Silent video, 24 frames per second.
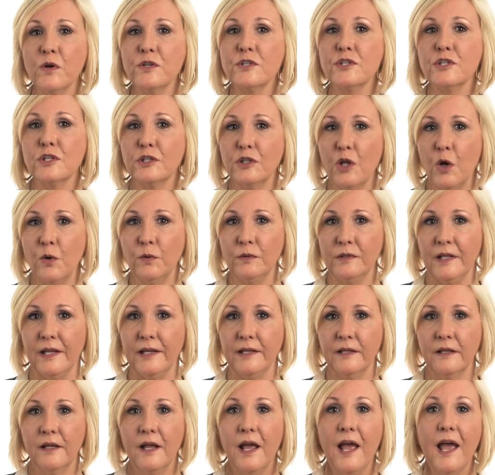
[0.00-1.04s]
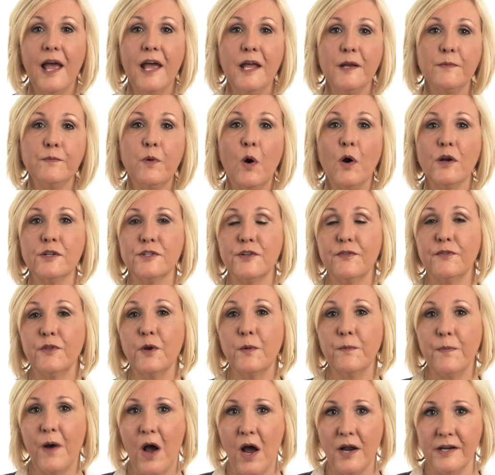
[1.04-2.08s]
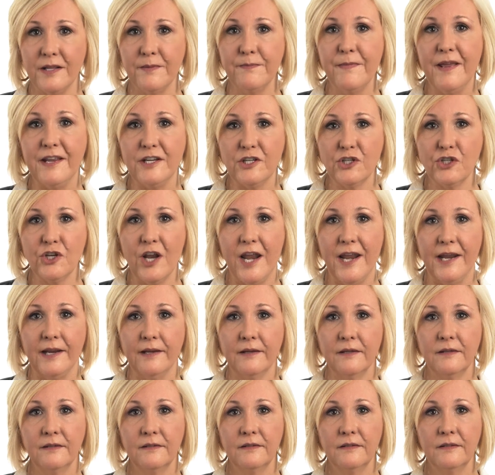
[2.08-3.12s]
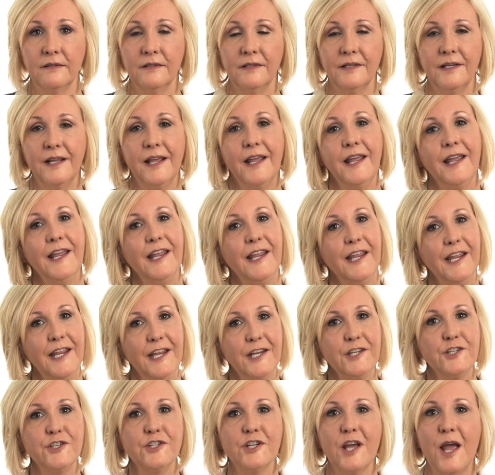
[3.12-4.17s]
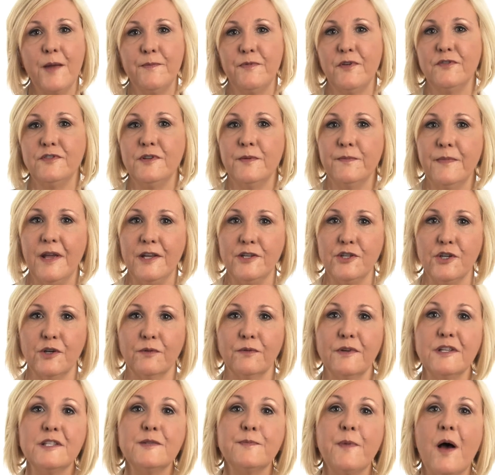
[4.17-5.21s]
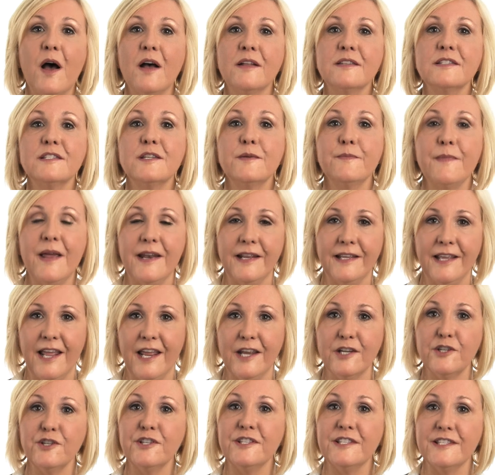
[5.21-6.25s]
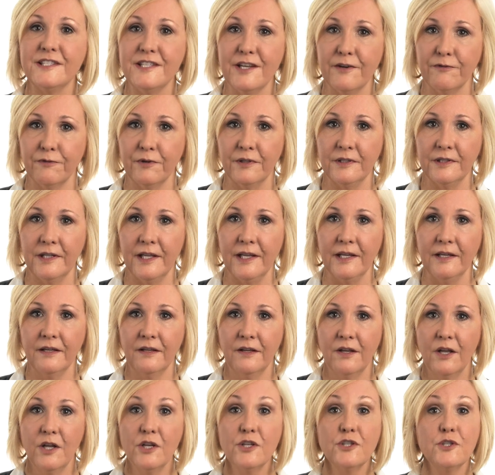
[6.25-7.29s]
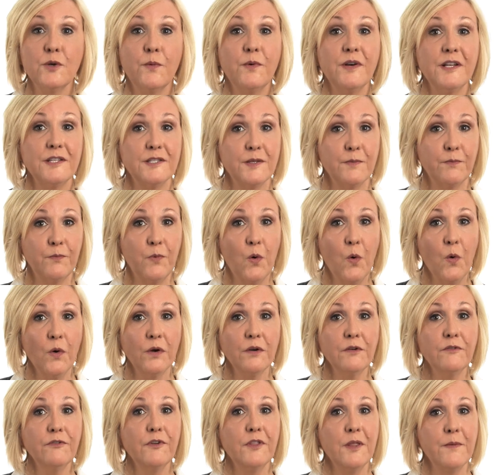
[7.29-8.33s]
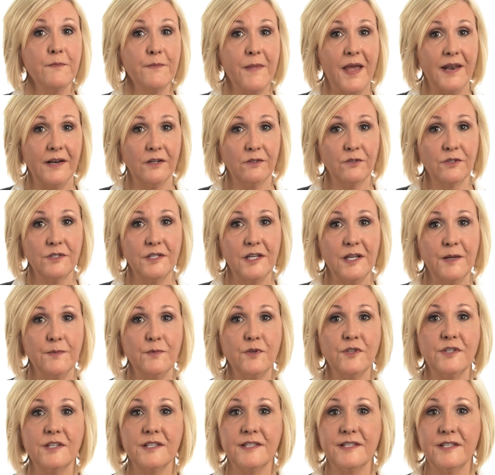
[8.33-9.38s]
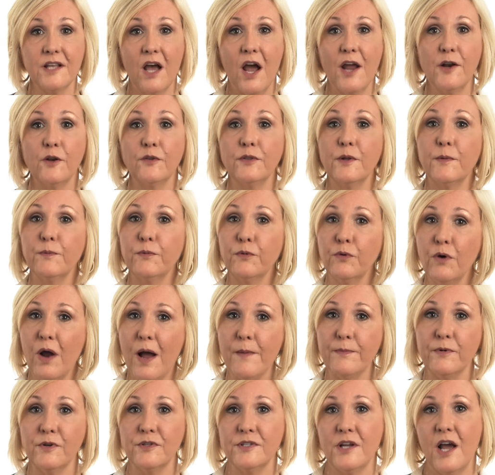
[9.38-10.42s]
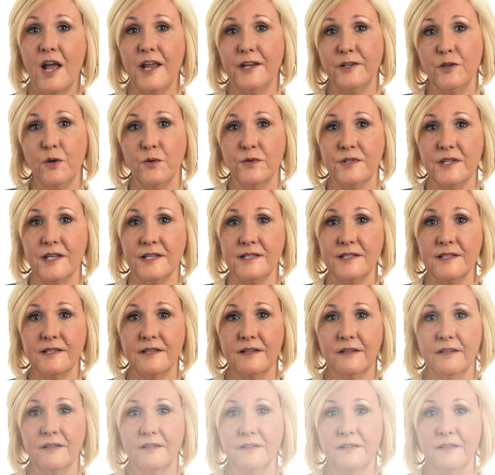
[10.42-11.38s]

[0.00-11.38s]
slowly, and parts of their body may shake. Each type of dementia responds to medications differently, so it is important for the medical team to decide on the proper diagnosis.